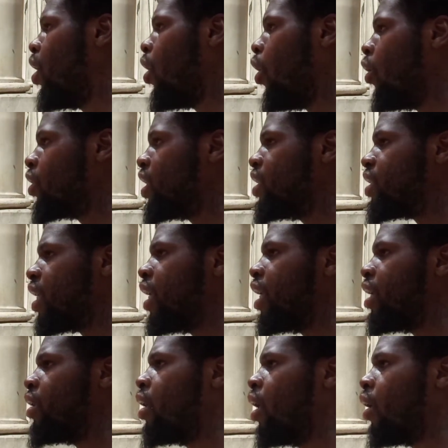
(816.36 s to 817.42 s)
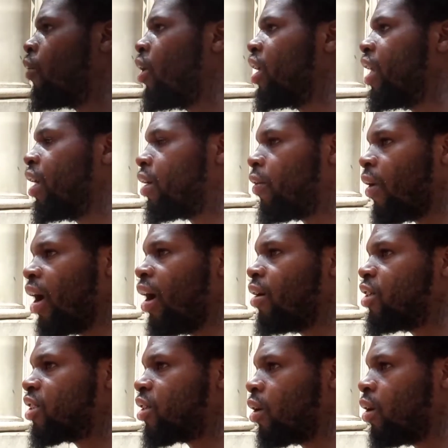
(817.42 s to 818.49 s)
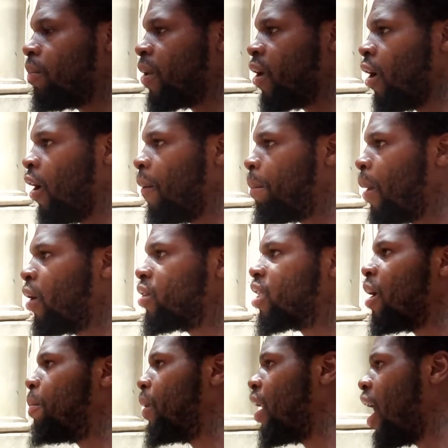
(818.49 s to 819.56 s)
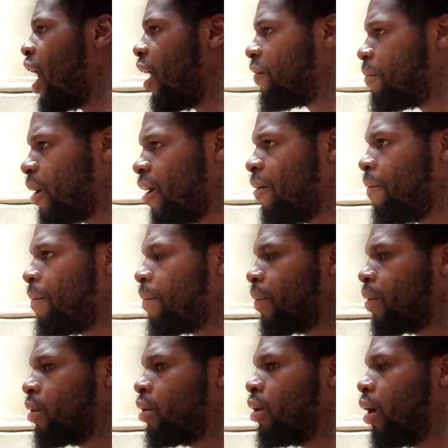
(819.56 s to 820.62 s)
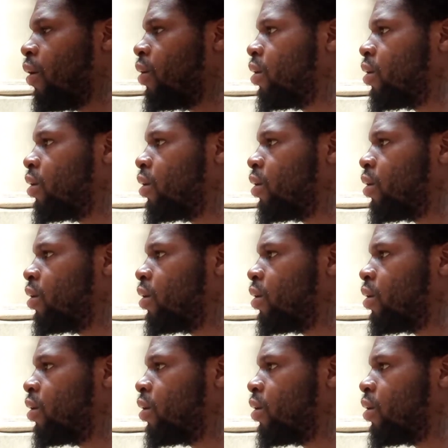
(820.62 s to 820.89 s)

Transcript: on this end, where their crown is going to be burnt up alive, man. You know?